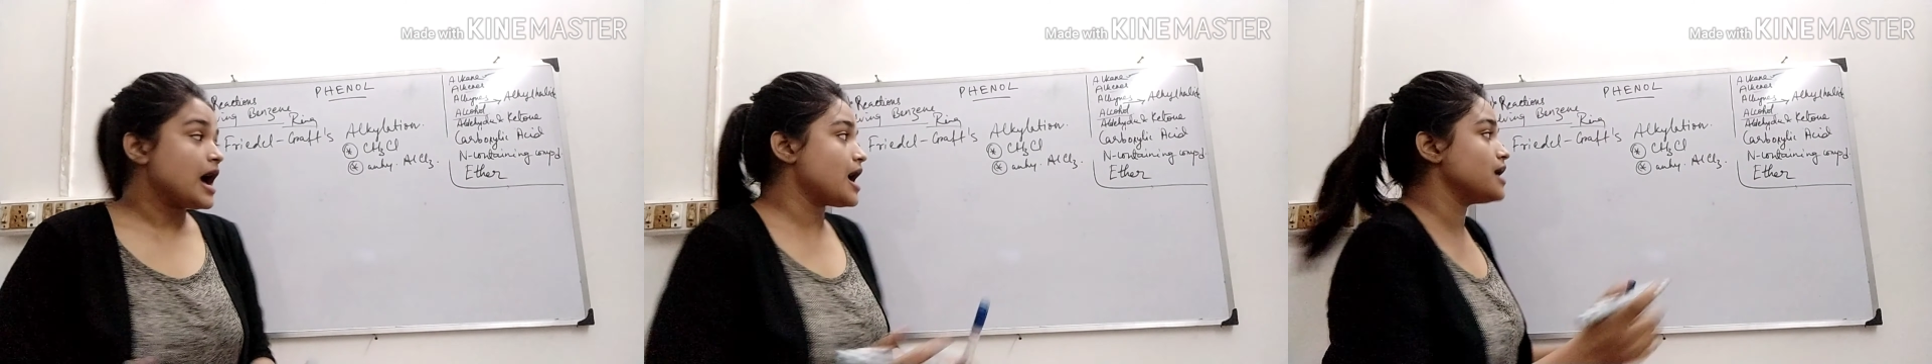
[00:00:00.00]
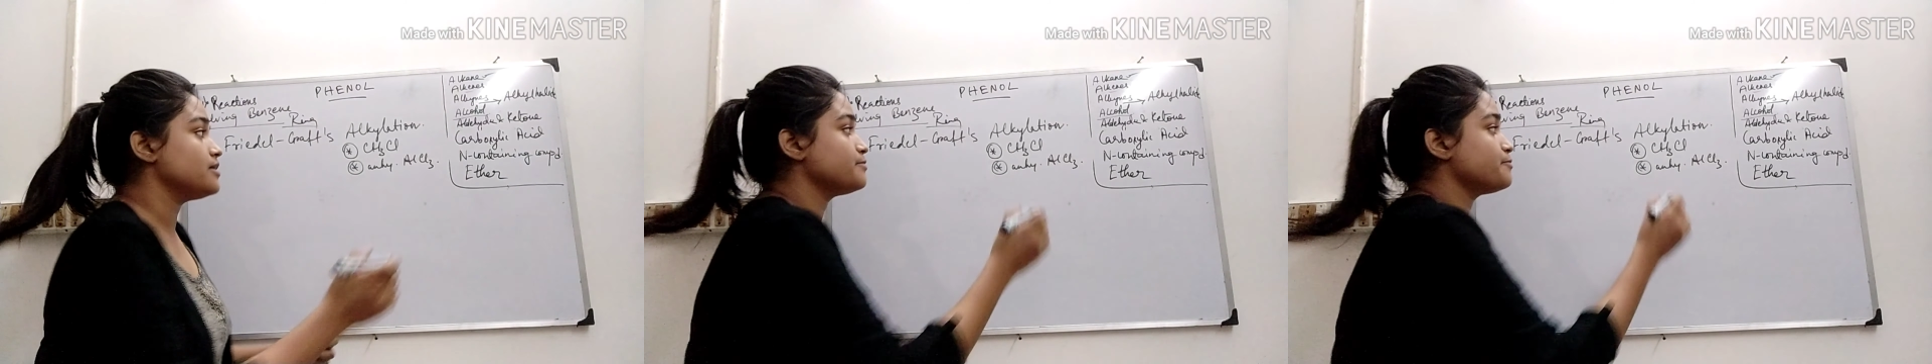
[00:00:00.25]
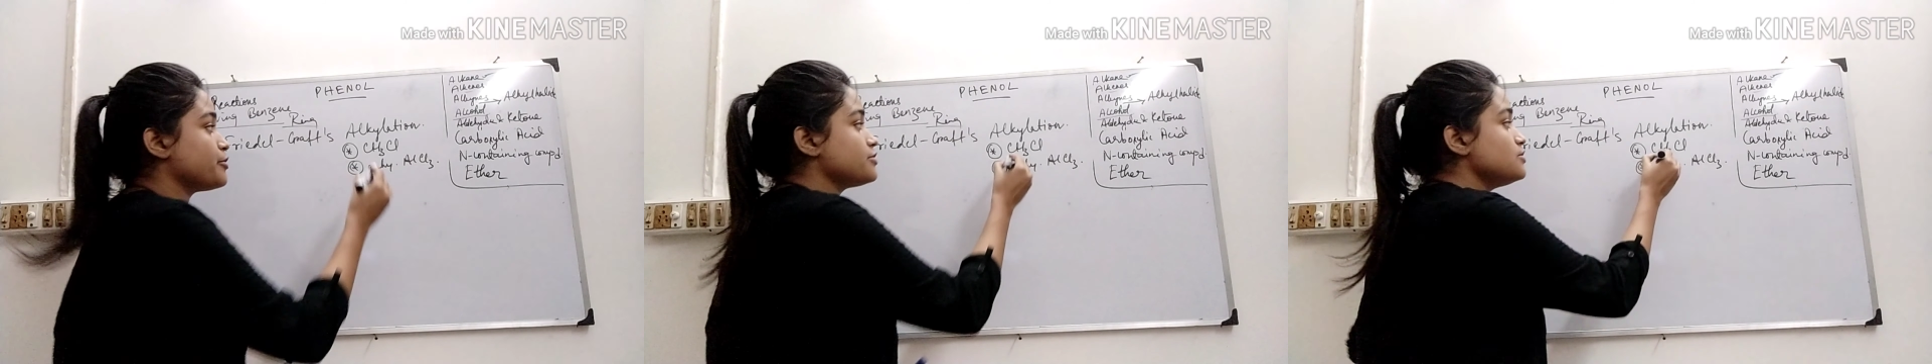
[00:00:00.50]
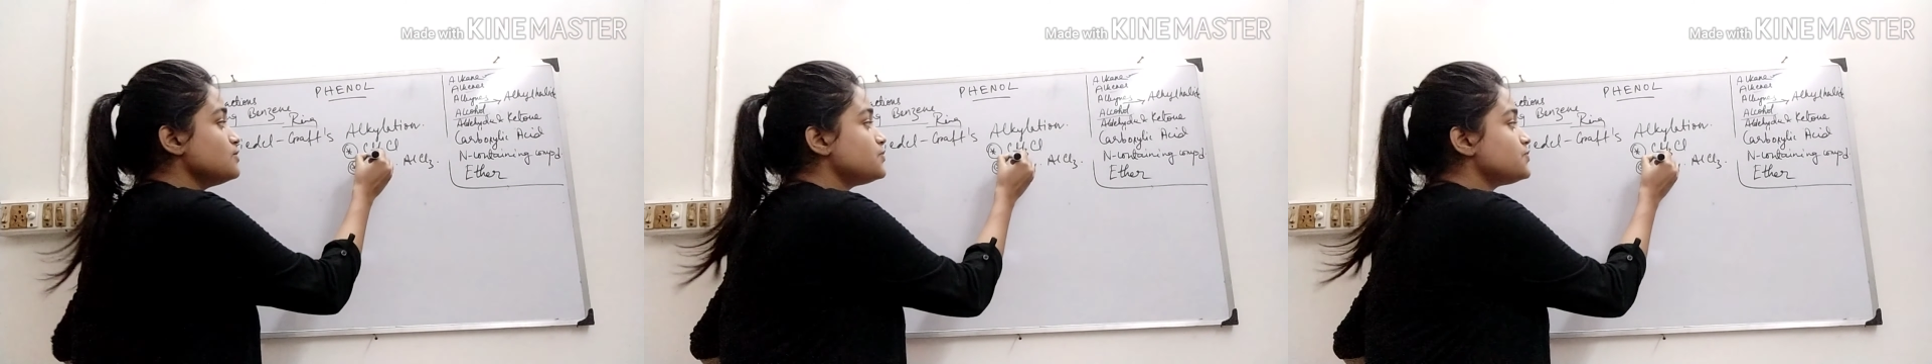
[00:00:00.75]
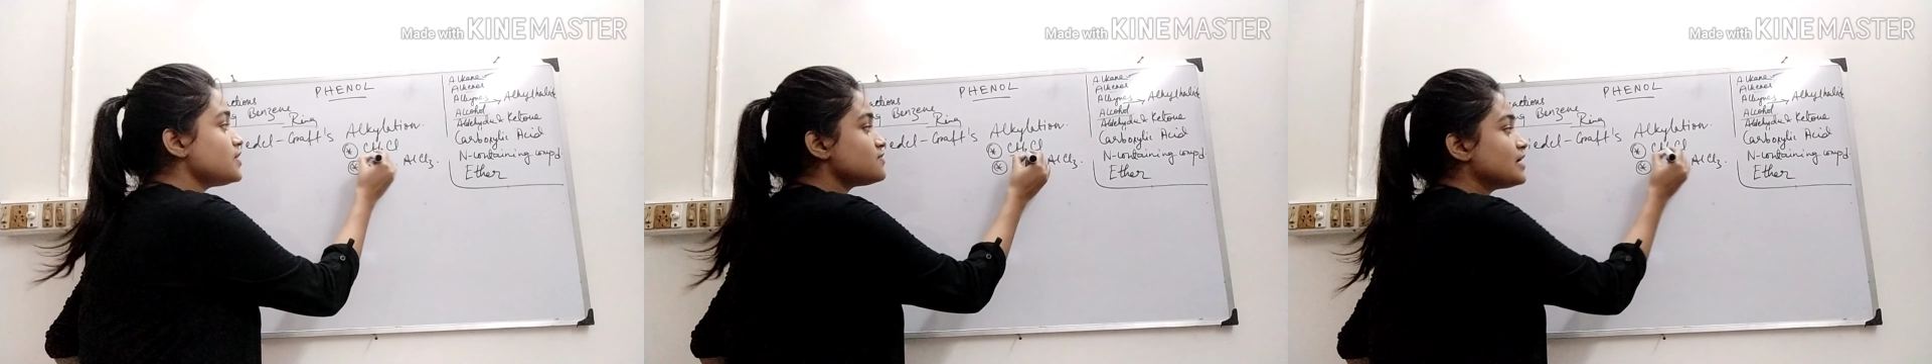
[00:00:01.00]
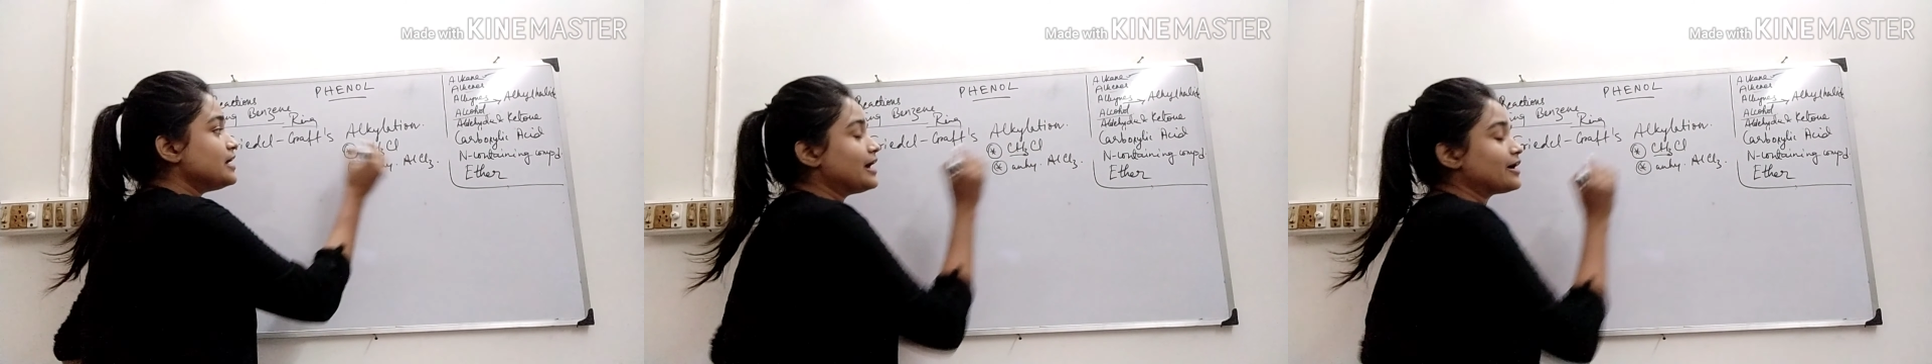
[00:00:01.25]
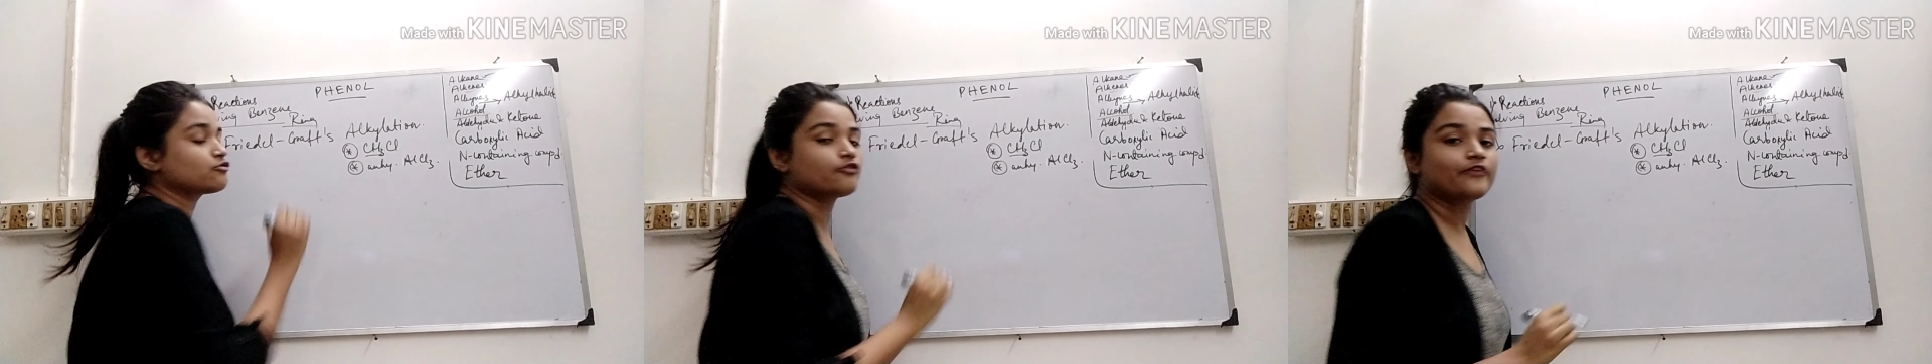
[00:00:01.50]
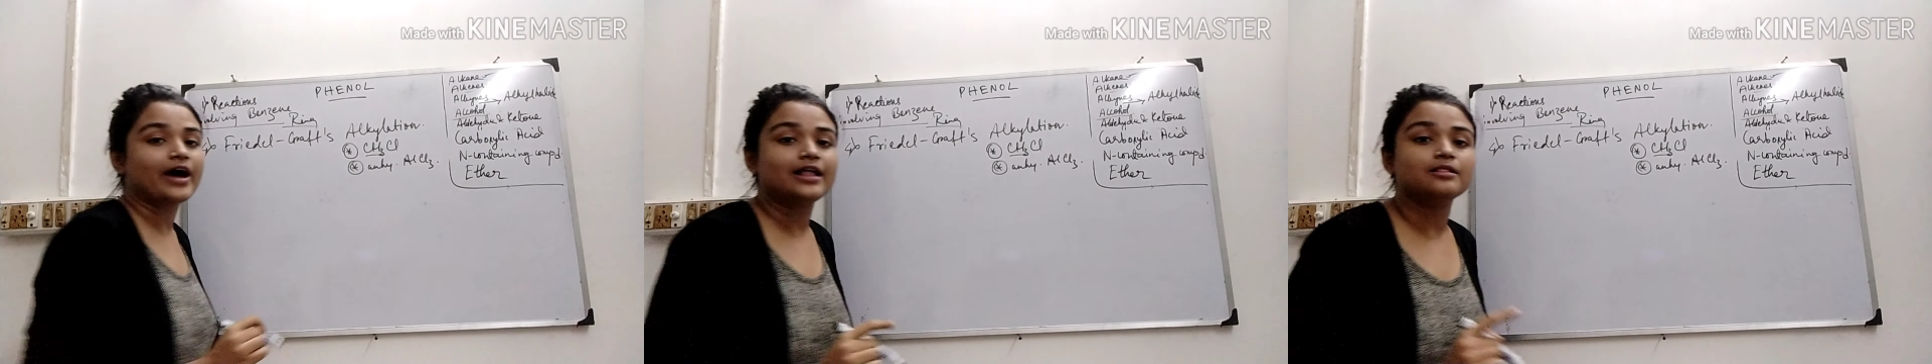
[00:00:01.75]
and produces the
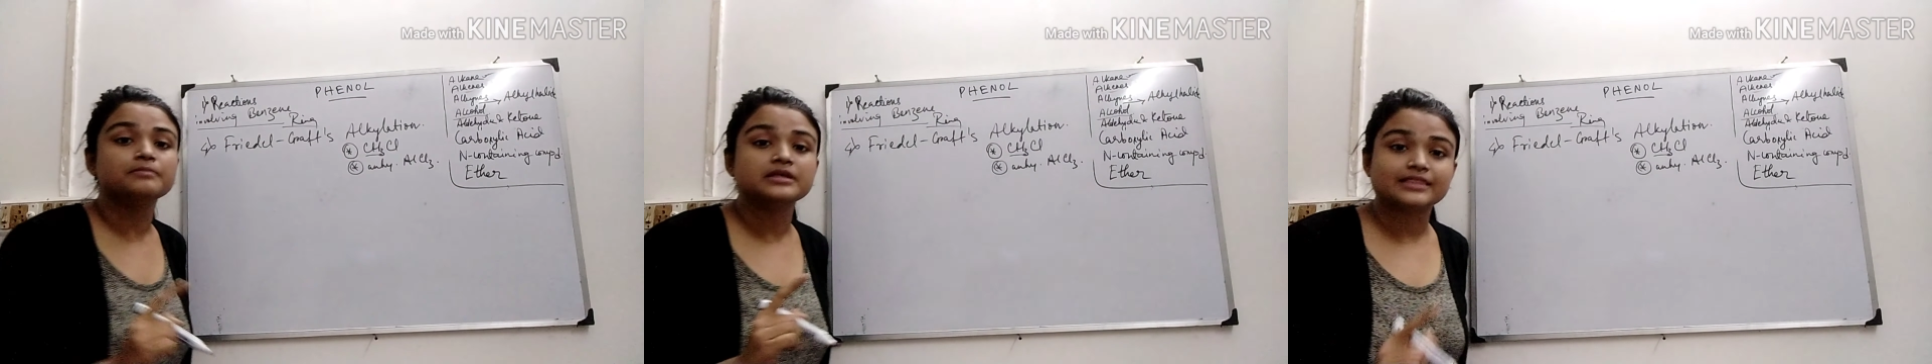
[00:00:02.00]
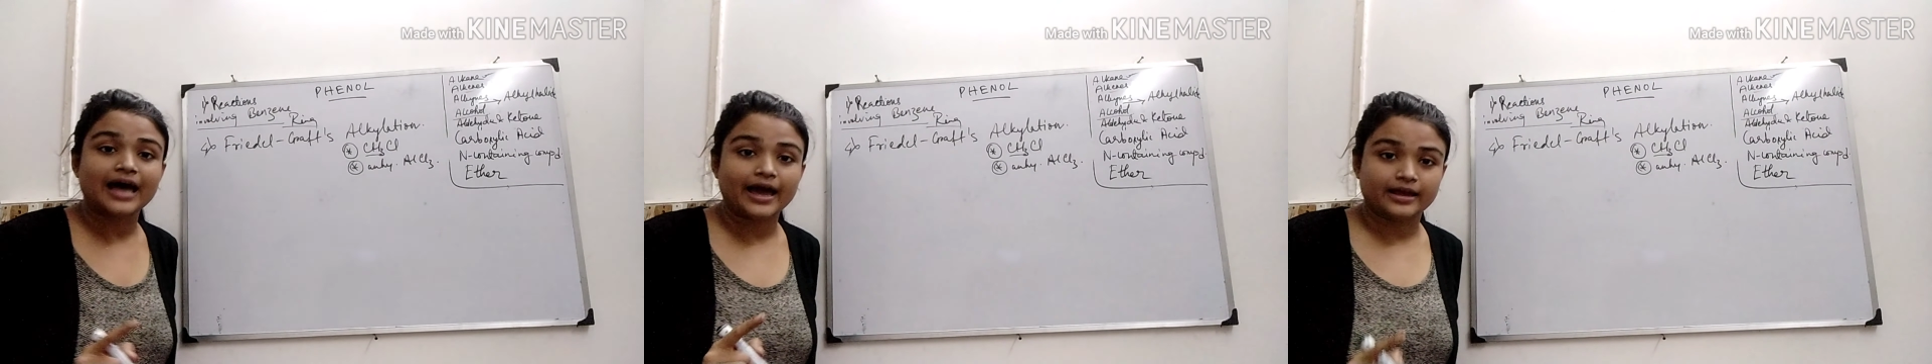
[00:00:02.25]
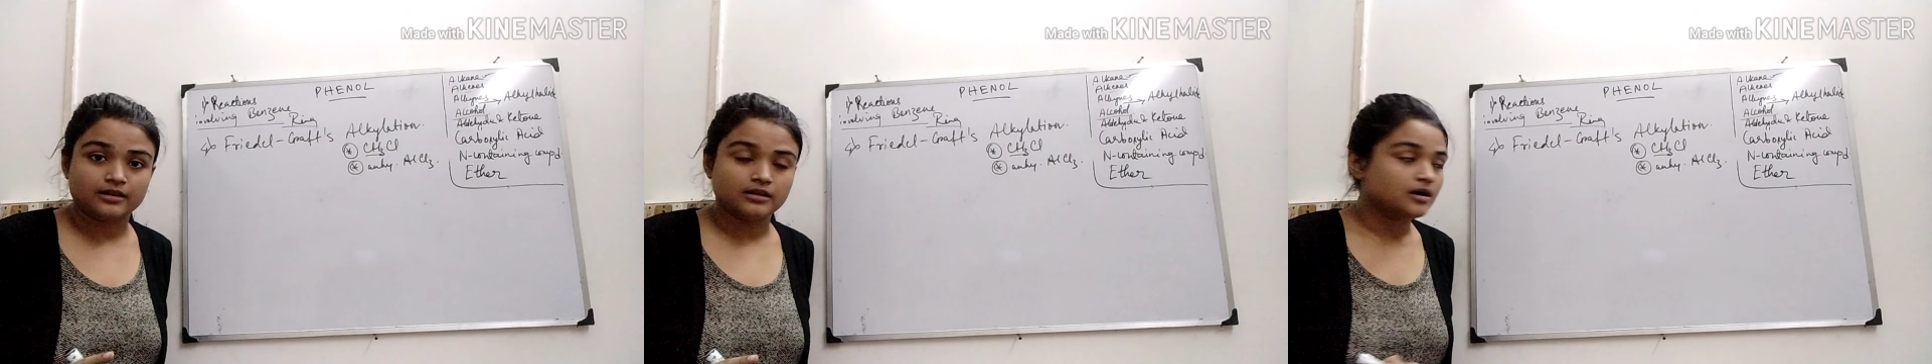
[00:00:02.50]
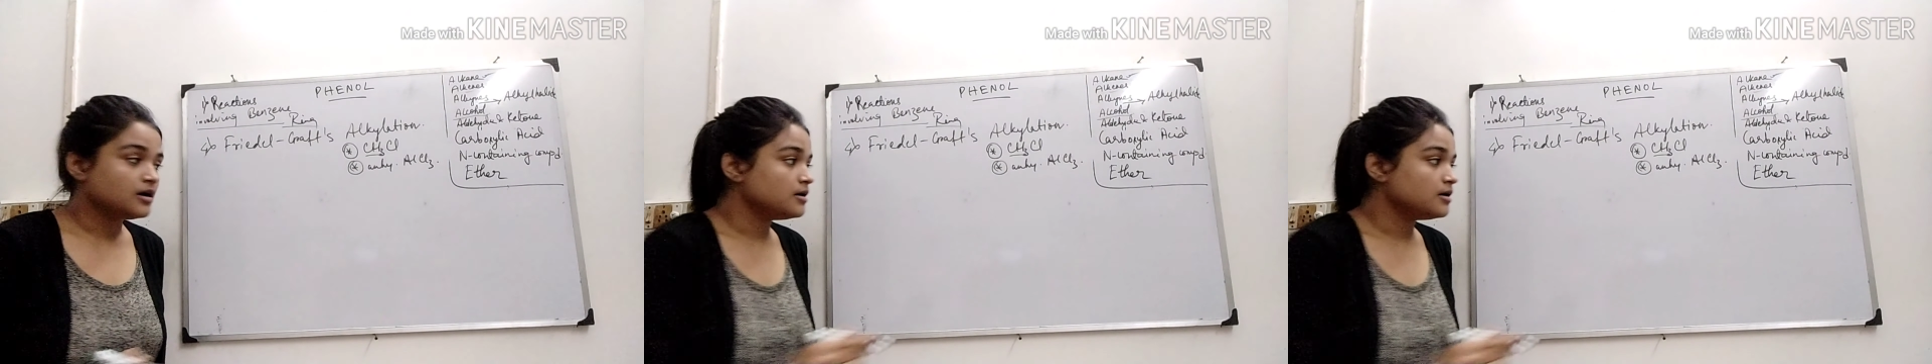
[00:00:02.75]
electrophile methyl.